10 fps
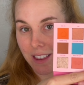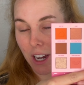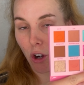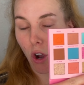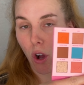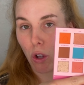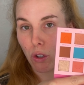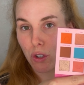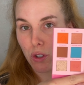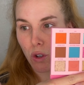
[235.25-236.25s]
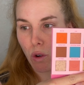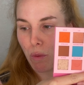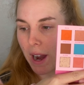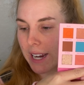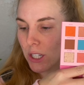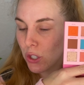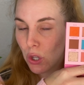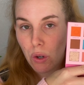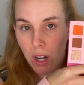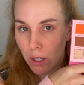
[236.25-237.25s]
They are all so bright,
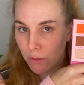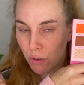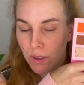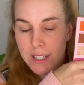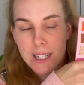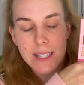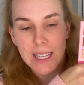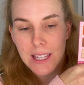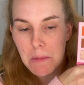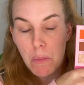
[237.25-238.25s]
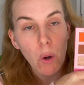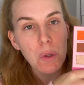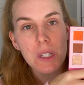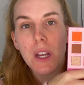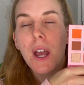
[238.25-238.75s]
so colorful. This is like the most